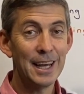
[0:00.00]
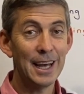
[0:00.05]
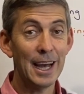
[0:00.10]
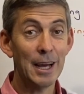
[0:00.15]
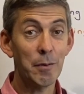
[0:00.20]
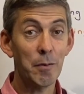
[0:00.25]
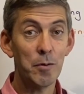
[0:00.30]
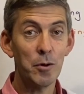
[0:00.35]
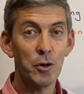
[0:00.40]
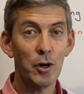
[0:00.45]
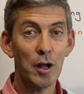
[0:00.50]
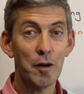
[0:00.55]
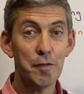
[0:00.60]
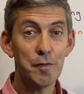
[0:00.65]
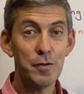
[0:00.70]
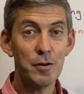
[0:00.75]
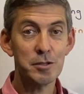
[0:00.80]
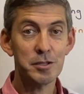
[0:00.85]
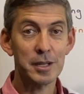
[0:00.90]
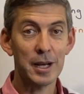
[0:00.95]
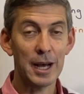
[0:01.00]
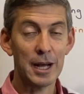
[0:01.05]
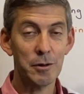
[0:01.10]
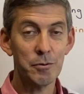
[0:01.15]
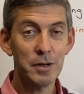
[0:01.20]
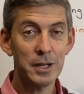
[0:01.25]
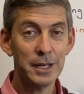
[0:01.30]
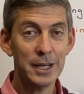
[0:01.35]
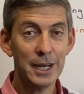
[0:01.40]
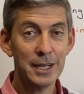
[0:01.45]
And when we got our first
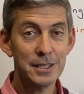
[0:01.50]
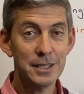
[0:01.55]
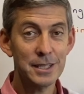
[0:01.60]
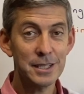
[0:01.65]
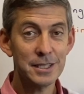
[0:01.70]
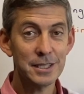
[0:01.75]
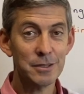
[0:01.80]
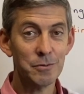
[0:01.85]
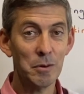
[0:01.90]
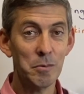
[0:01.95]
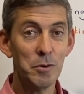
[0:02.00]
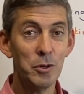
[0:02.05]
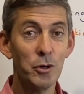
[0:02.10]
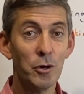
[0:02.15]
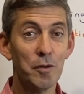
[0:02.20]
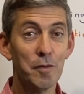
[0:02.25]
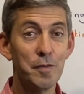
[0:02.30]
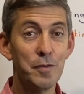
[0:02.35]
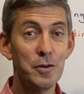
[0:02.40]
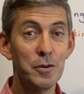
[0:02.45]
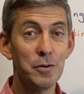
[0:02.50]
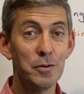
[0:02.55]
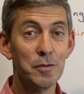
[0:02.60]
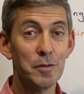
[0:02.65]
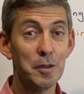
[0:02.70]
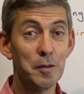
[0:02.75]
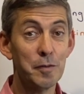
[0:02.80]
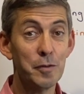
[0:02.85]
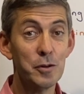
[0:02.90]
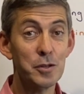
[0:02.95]
100 cases, when we got
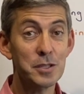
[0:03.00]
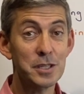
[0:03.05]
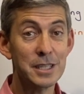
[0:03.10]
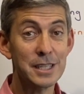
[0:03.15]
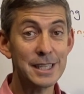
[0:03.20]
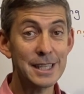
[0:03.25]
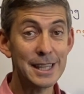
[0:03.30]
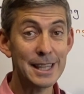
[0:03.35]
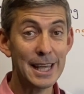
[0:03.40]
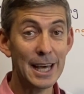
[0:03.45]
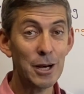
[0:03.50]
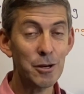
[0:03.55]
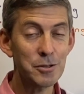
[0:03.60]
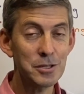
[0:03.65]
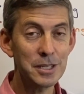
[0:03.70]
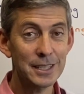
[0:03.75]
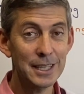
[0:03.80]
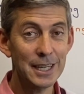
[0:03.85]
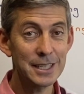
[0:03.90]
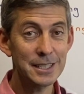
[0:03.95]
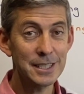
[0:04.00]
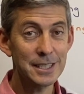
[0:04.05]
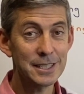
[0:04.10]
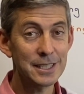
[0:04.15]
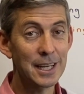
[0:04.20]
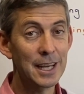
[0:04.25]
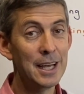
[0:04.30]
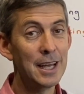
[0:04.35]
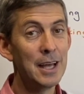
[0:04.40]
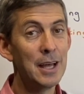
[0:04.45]
the first 1,000
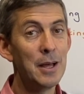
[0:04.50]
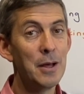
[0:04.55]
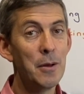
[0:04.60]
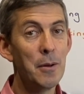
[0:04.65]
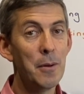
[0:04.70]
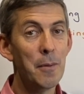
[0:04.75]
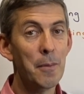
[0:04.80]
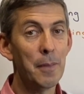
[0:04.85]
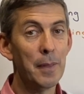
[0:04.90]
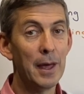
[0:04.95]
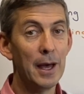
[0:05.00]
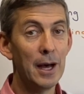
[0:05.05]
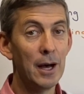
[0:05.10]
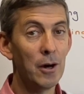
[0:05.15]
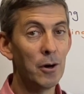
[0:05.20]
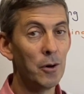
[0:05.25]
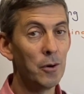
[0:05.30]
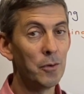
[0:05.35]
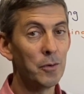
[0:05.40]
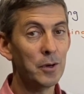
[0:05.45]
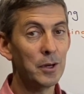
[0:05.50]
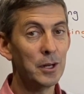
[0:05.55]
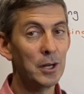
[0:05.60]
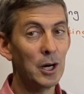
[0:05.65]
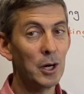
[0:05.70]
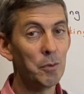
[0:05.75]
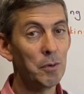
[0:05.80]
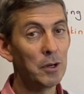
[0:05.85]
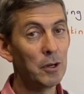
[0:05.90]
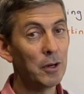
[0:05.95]
cases. Now, you
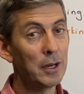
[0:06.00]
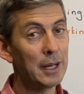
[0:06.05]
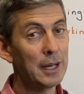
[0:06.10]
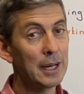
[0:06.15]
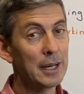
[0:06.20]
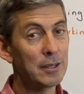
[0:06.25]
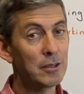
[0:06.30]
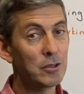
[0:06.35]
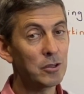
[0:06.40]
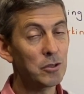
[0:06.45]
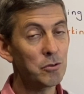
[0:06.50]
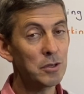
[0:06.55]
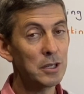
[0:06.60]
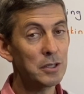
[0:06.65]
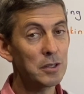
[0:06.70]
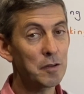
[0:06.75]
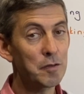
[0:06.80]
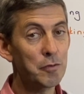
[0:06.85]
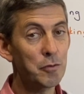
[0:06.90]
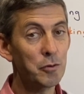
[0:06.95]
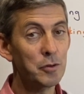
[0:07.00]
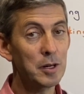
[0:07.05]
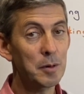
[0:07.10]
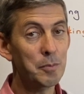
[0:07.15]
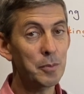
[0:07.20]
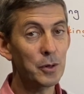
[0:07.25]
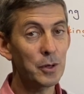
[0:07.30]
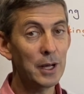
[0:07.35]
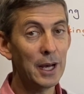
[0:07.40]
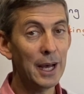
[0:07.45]
know, we're looking at 300,
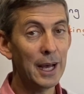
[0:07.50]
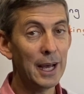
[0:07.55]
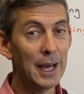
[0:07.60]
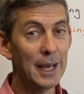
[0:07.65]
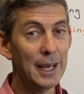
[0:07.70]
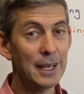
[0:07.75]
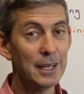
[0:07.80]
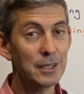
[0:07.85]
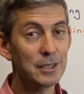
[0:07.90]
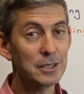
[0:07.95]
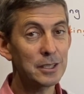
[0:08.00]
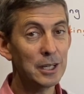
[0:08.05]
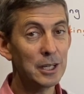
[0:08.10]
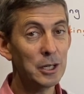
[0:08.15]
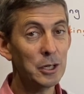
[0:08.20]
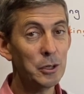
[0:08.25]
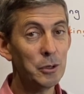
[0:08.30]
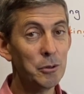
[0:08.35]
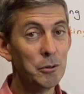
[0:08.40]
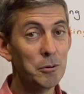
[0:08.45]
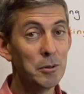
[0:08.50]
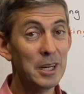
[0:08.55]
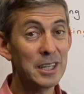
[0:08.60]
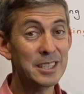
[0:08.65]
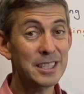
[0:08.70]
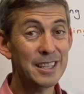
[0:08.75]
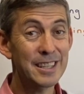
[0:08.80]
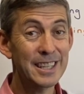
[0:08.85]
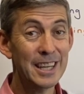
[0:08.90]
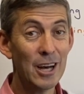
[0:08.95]
400 per day. So
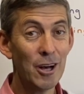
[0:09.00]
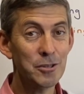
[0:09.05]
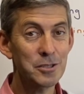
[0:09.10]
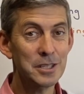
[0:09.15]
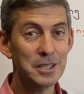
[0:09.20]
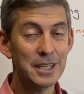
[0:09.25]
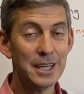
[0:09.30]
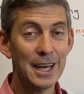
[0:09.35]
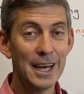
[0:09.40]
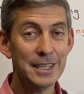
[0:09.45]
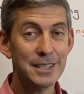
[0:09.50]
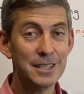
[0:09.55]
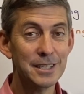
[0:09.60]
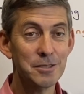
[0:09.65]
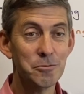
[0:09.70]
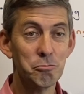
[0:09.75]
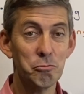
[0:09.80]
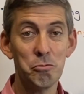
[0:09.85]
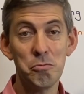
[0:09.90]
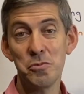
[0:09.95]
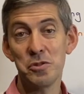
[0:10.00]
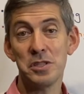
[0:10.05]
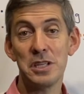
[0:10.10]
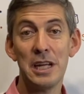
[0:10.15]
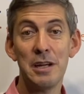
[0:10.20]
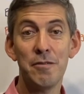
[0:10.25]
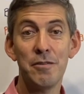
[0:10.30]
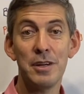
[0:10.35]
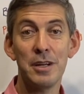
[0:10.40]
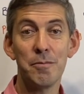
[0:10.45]
it's 1,000 cases almost
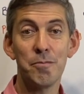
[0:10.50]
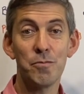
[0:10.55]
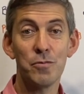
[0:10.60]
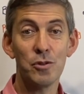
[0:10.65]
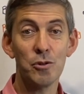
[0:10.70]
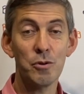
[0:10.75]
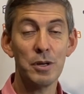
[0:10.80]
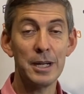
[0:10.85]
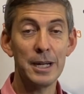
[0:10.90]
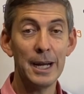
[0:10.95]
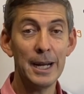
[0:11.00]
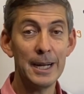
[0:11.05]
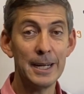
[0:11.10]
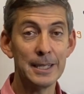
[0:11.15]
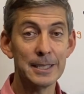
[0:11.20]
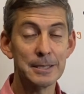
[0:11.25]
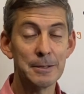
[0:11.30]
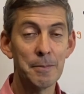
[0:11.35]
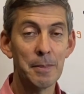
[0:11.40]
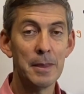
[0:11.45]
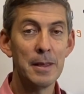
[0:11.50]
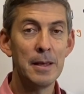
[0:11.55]
every 3 days.